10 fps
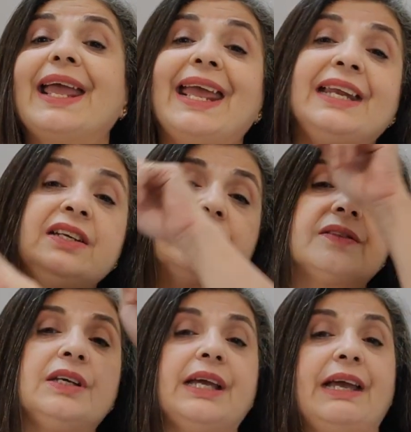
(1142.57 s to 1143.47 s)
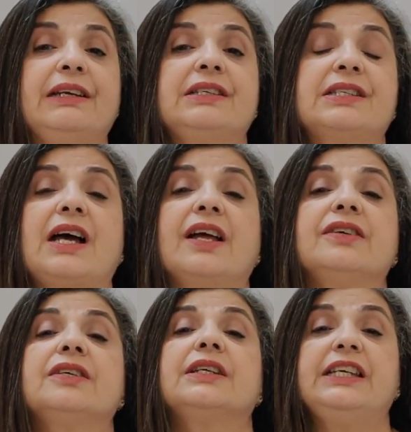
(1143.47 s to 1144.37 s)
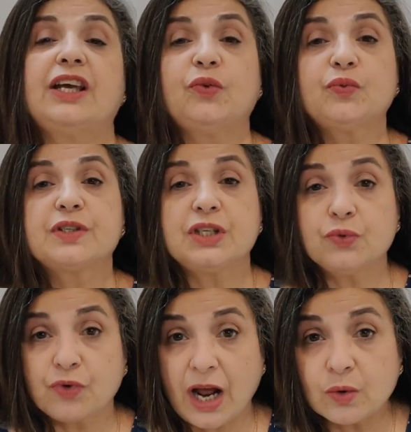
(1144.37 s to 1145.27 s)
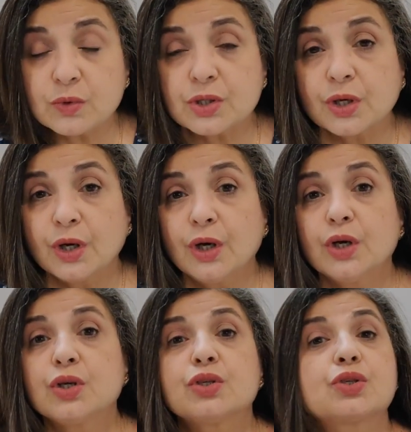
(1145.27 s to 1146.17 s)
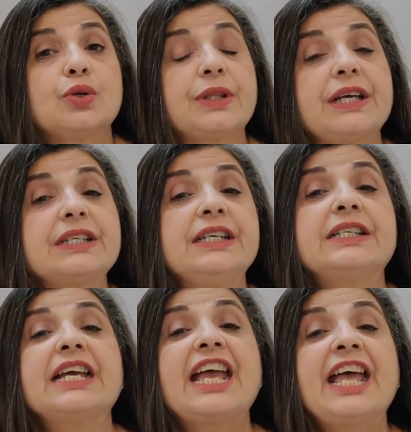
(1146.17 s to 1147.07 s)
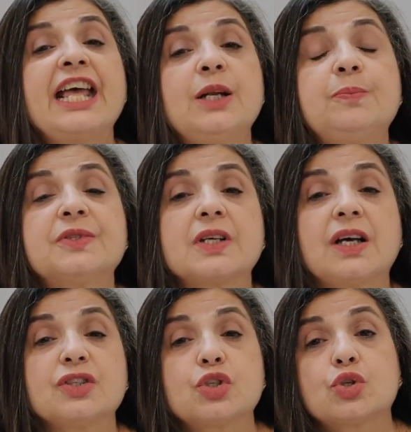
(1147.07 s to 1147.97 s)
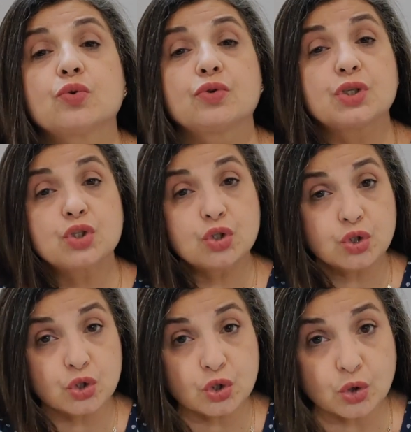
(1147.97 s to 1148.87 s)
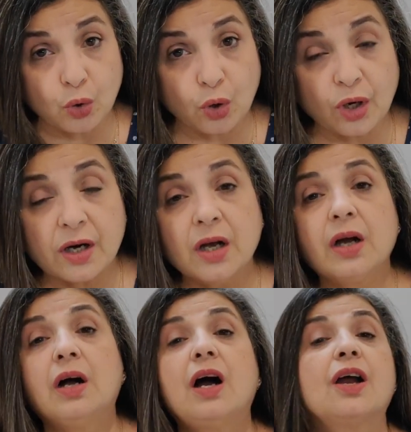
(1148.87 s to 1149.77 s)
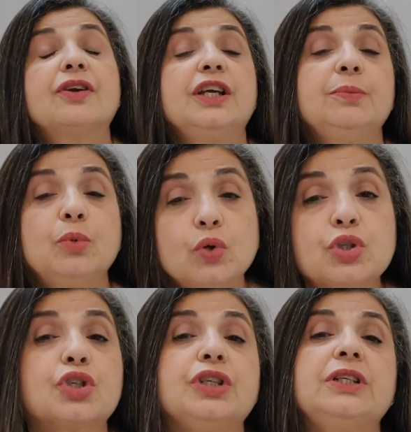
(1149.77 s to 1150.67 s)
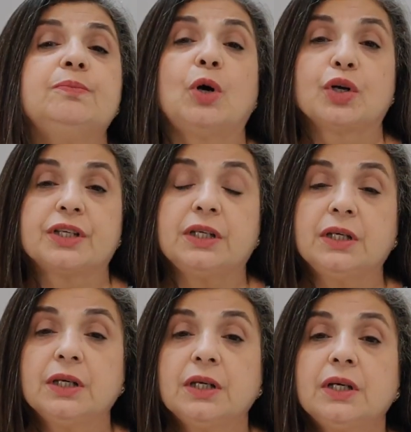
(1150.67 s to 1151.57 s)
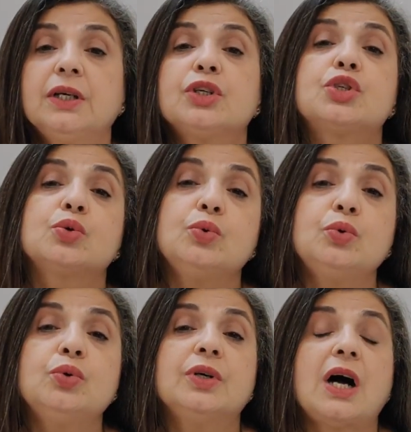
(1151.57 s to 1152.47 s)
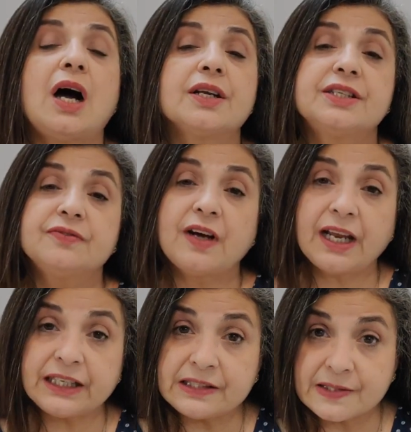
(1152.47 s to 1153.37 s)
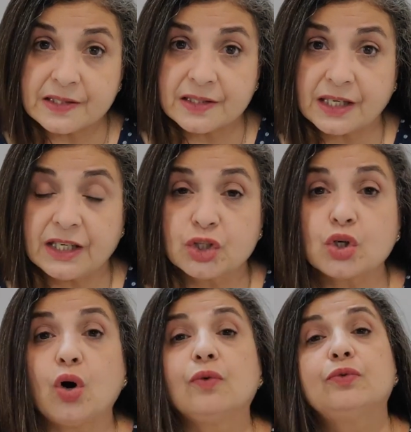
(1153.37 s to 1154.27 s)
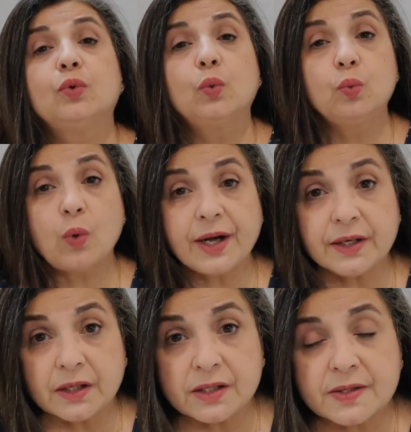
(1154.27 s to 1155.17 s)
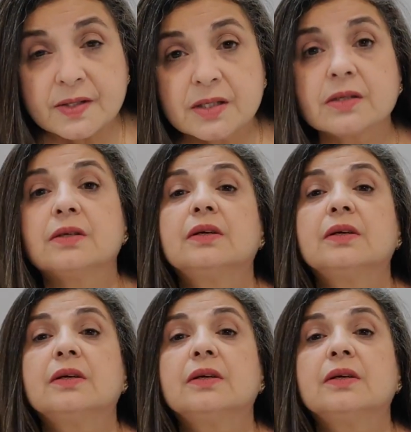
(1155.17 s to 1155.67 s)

end the entire EFT round so that it helps us to restore our emotional body to our divine state of oneness,